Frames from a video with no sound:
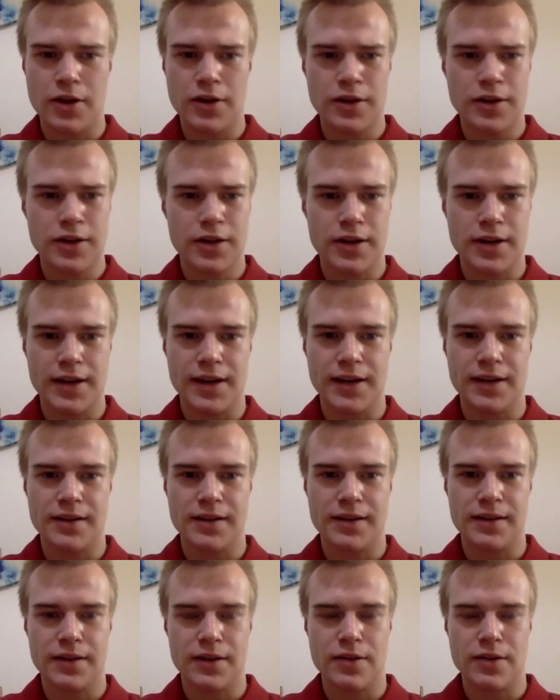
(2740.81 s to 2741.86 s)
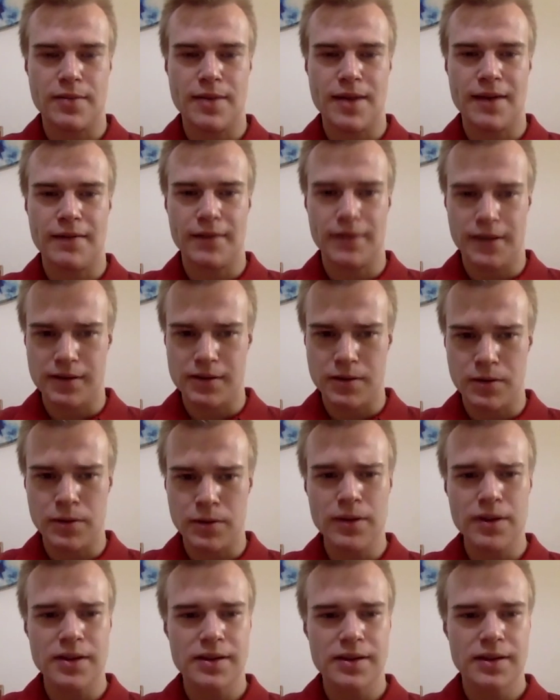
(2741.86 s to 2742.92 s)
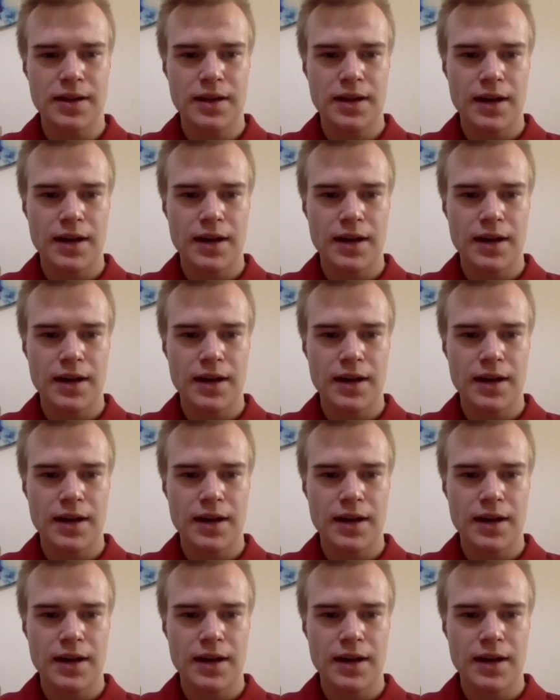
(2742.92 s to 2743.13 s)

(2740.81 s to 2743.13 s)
you don't need to sit the UMAT for this course.